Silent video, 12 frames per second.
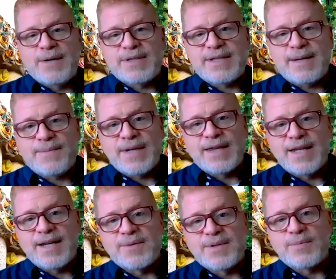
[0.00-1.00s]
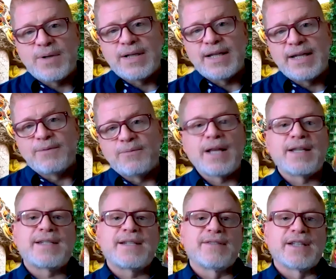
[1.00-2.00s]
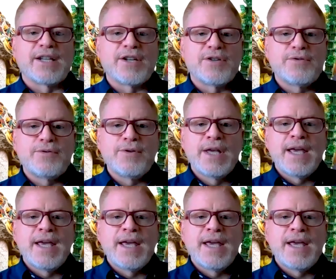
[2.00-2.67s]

it was something that was really relatively new